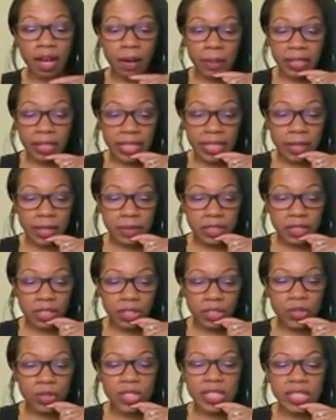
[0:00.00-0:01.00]
um, it keeps
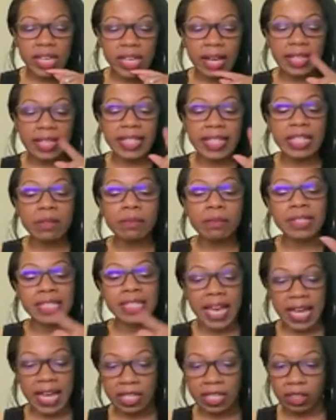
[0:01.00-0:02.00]
you say I keep
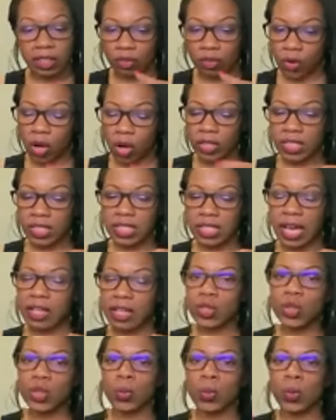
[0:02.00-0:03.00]
getting the wrong
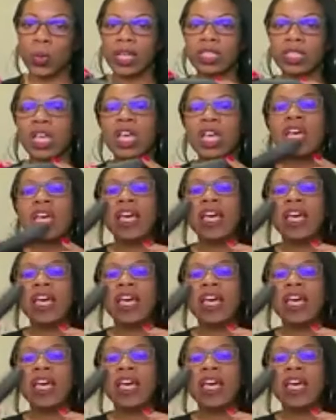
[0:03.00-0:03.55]
size toys.